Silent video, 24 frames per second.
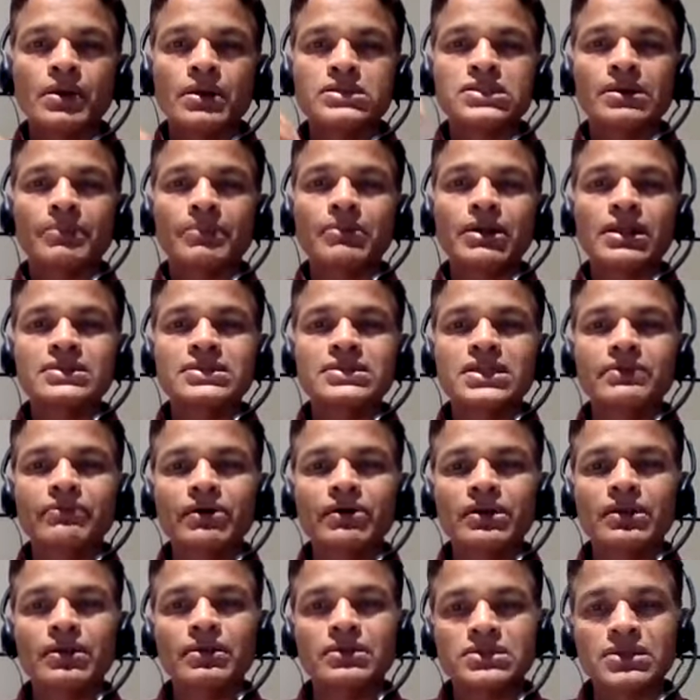something has
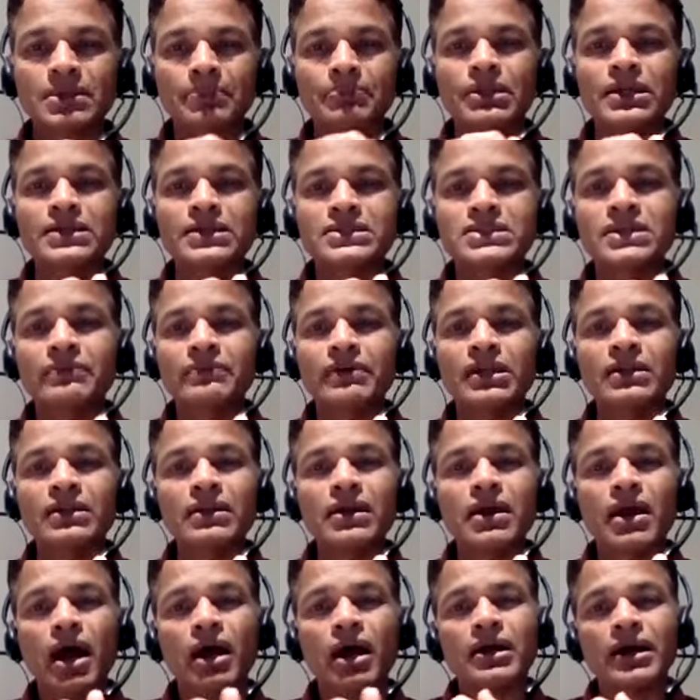given
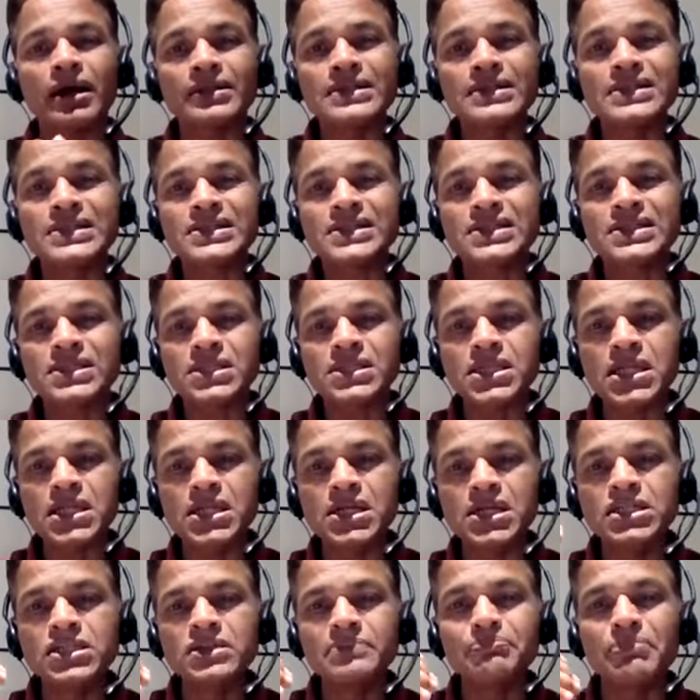a
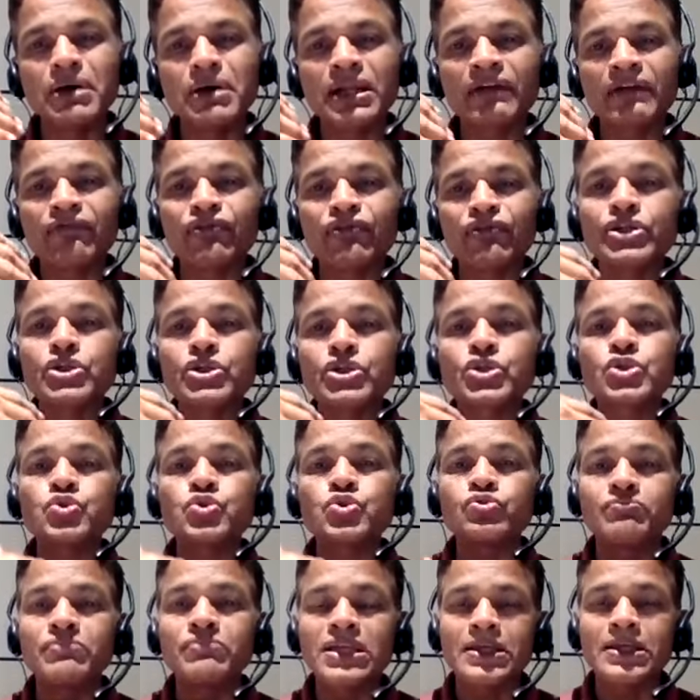concealed benefit
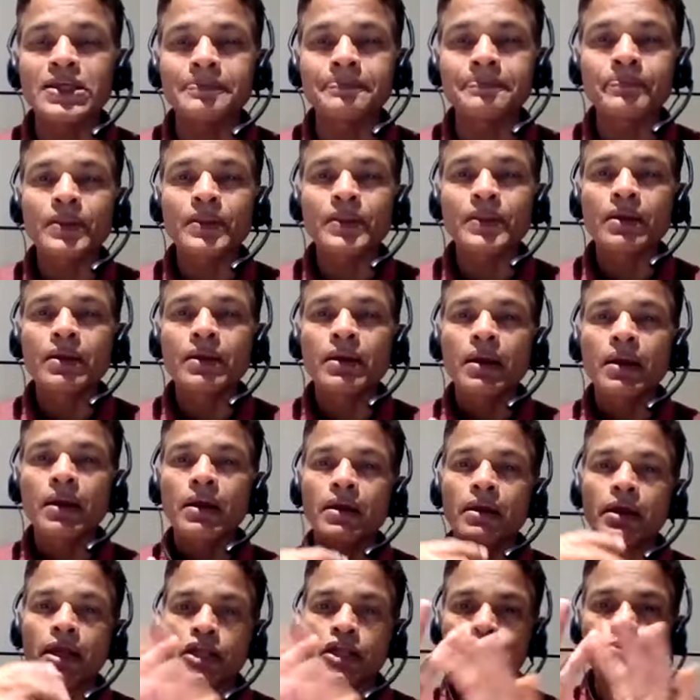to me,
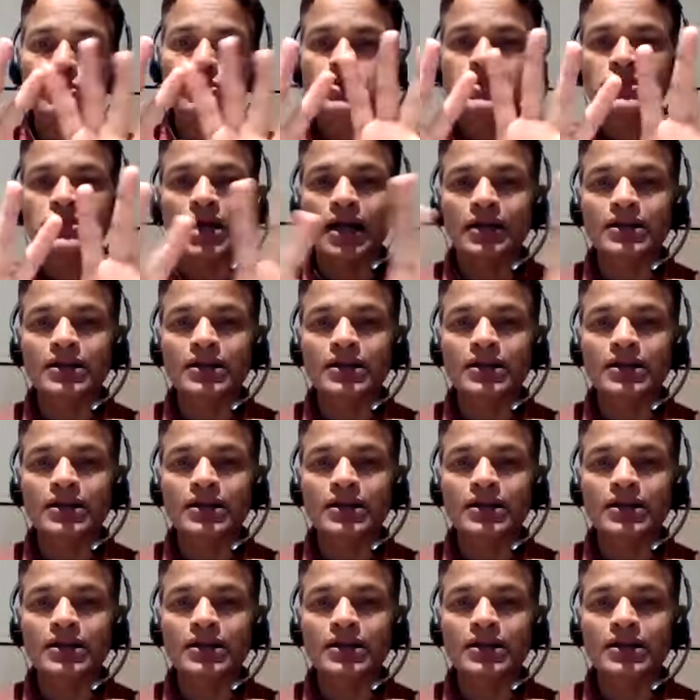it was